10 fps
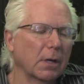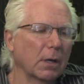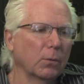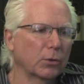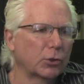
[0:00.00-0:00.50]

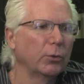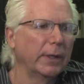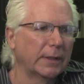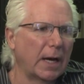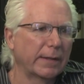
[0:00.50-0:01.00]
were
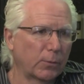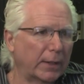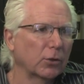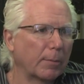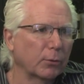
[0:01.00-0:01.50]
doing and how they
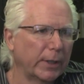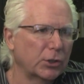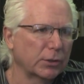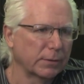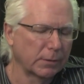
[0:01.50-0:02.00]
ran their
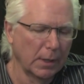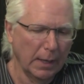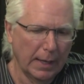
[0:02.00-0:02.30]
operations.